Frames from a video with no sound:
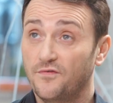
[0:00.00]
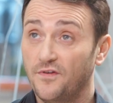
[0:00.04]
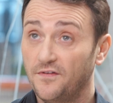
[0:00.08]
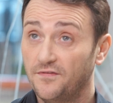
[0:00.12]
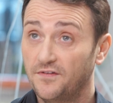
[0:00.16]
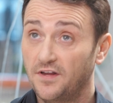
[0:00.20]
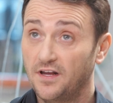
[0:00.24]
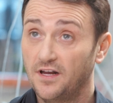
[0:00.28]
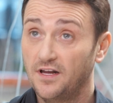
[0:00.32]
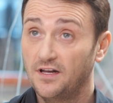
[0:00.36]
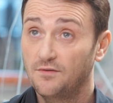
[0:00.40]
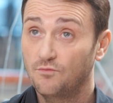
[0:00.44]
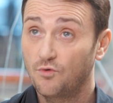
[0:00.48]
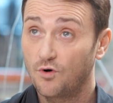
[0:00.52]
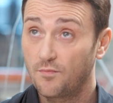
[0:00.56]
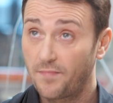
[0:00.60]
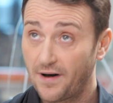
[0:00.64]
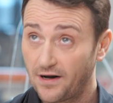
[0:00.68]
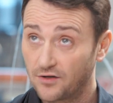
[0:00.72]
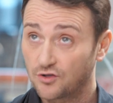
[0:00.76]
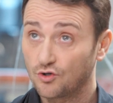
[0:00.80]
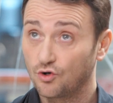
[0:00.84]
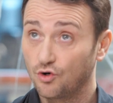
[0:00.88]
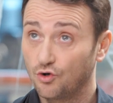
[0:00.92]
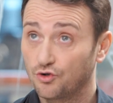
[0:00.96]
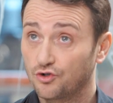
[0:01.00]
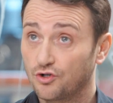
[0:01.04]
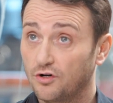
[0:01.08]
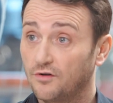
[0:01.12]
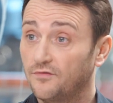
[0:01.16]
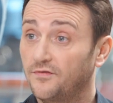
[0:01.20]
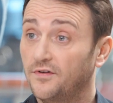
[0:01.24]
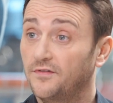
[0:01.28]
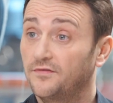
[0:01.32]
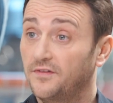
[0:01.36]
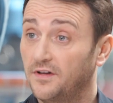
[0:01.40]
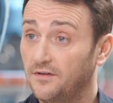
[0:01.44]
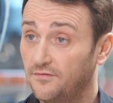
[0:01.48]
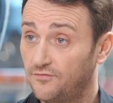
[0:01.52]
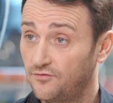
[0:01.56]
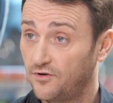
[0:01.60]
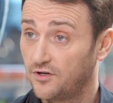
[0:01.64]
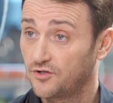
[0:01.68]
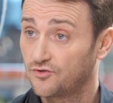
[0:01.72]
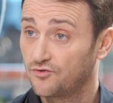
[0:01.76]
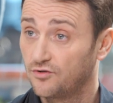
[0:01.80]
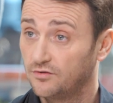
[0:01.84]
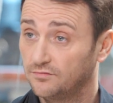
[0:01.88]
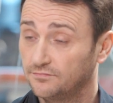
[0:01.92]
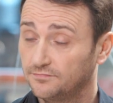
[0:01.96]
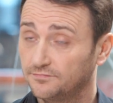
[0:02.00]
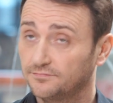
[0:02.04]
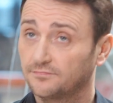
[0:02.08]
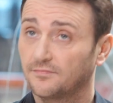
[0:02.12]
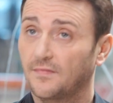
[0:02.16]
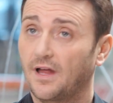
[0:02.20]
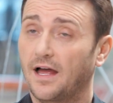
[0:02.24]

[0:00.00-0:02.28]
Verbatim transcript: got 15. We're about to launch our 15th restaurant,